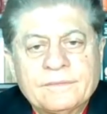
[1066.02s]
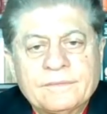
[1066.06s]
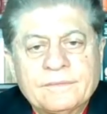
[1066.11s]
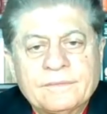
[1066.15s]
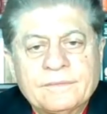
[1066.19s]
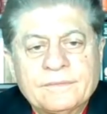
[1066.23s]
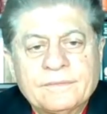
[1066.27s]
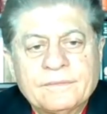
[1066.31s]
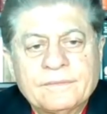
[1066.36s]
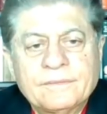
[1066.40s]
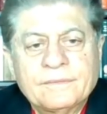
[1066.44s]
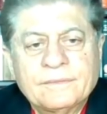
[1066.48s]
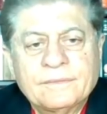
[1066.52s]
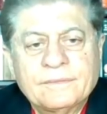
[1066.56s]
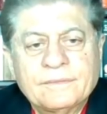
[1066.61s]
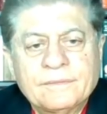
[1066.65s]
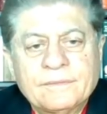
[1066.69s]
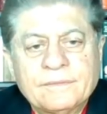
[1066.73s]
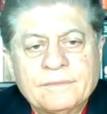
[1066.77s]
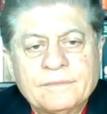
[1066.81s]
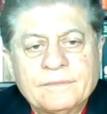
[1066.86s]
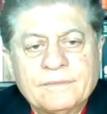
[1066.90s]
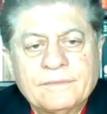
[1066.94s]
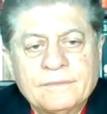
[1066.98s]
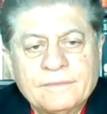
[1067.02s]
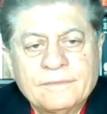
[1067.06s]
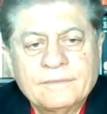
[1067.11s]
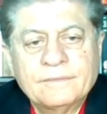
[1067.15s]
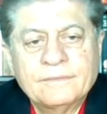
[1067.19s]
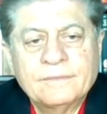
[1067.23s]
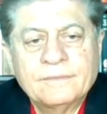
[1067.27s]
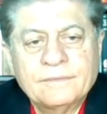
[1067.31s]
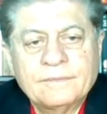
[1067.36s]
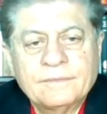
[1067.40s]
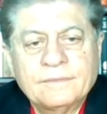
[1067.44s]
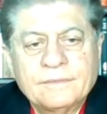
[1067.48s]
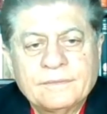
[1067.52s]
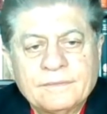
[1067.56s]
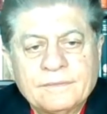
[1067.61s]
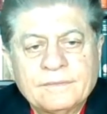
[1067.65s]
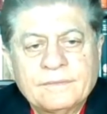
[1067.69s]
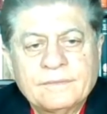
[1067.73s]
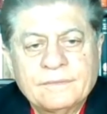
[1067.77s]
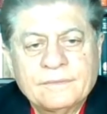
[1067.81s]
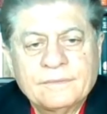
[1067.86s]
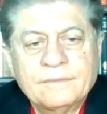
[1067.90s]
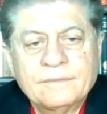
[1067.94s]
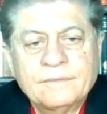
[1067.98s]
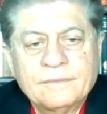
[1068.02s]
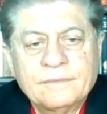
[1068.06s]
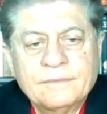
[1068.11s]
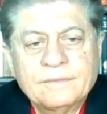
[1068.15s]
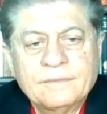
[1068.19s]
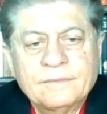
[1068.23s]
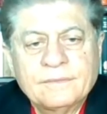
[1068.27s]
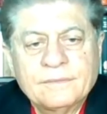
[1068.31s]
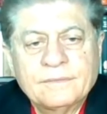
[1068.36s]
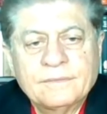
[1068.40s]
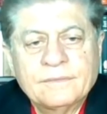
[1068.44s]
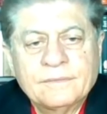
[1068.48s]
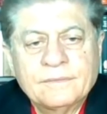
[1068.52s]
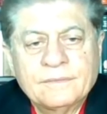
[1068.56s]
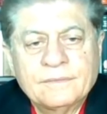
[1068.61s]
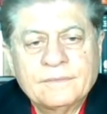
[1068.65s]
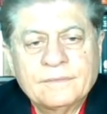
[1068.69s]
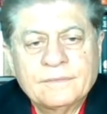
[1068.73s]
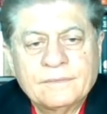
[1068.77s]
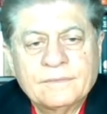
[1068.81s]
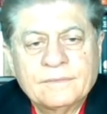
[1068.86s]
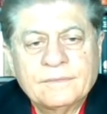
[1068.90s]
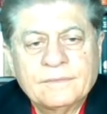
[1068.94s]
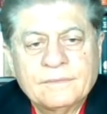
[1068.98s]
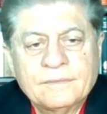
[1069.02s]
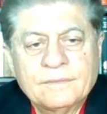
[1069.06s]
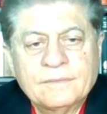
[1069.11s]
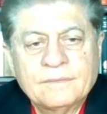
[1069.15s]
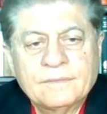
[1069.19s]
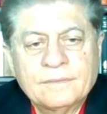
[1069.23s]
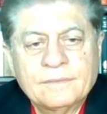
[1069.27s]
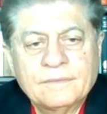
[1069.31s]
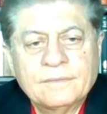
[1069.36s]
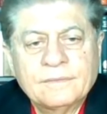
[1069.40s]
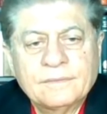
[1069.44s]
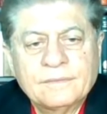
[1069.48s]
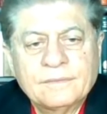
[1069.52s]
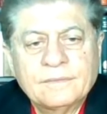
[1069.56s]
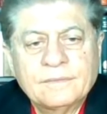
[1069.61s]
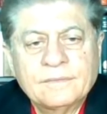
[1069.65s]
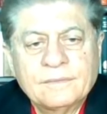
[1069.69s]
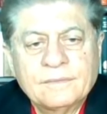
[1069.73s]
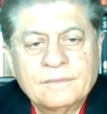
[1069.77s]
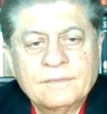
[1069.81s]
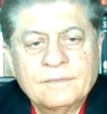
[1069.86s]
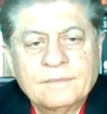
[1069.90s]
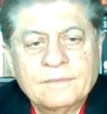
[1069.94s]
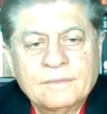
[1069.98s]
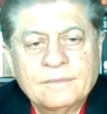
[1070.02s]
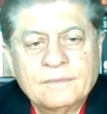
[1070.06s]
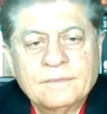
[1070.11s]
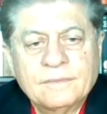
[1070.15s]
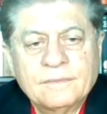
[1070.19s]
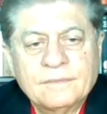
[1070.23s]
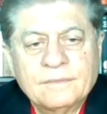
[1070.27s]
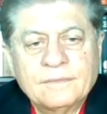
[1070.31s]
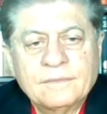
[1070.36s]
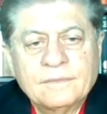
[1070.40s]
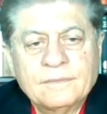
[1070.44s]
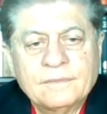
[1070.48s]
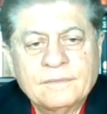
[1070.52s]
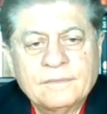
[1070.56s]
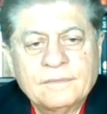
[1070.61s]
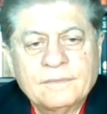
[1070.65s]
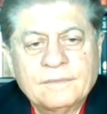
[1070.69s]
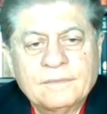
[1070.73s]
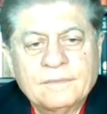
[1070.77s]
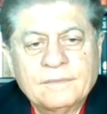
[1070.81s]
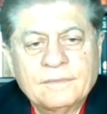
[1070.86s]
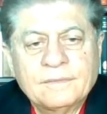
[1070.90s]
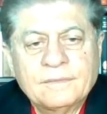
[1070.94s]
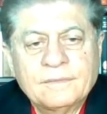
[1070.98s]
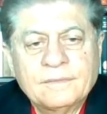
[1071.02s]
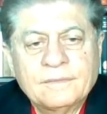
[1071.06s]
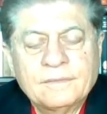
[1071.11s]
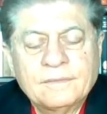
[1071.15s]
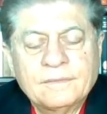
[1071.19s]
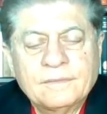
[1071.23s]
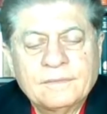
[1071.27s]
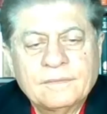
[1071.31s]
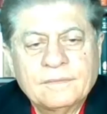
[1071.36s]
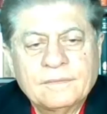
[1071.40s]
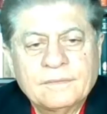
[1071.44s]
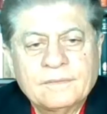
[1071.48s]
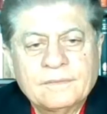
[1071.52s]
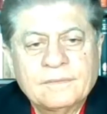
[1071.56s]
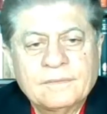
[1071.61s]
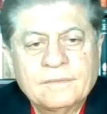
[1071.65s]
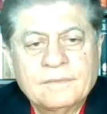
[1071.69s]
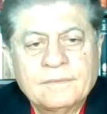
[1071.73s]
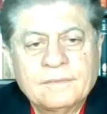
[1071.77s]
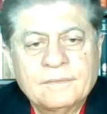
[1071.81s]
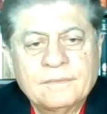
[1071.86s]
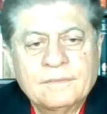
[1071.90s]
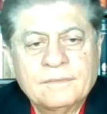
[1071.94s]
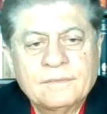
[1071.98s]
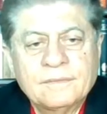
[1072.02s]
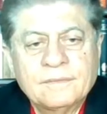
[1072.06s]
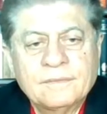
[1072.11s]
(silent)